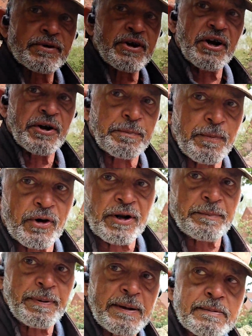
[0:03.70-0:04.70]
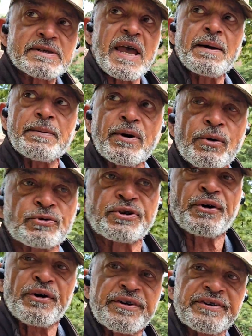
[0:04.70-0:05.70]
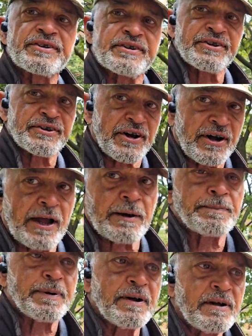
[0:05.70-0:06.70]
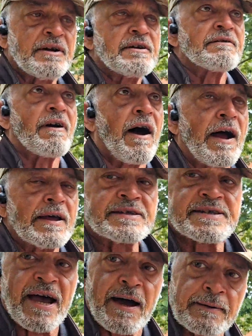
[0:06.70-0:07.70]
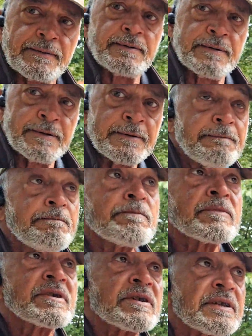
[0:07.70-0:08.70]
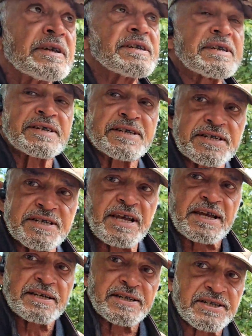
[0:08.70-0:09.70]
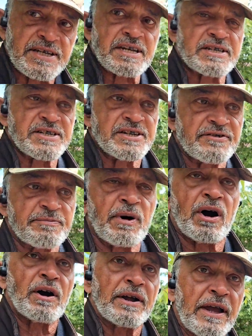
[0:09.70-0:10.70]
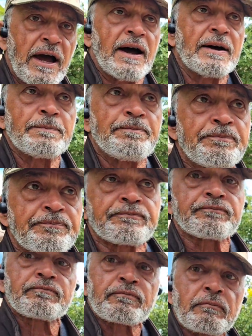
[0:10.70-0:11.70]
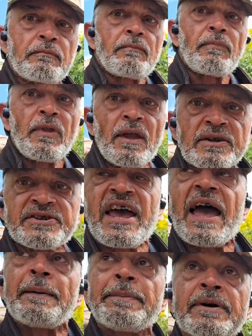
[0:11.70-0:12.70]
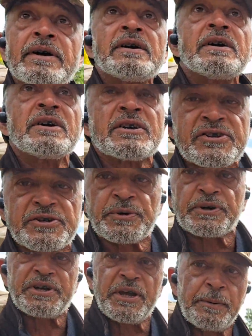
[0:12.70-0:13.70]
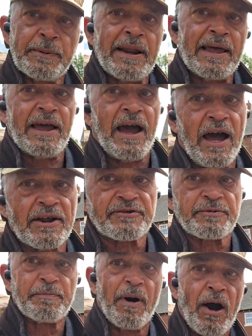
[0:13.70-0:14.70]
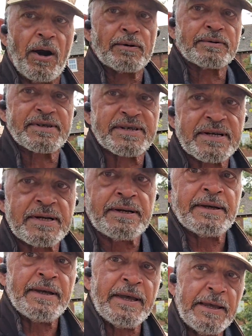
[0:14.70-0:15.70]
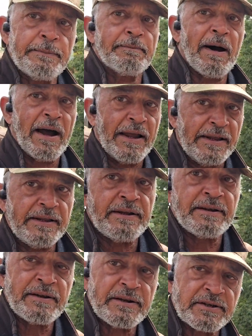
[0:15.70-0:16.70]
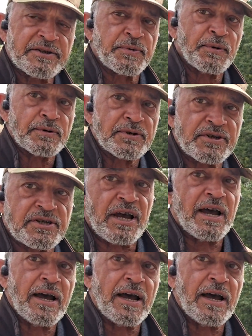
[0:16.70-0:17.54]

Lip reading: Good morning peeps, how are we all doing? Good, I hope. Right, so this is the second session of my tab to accumulate 100 miles in May towards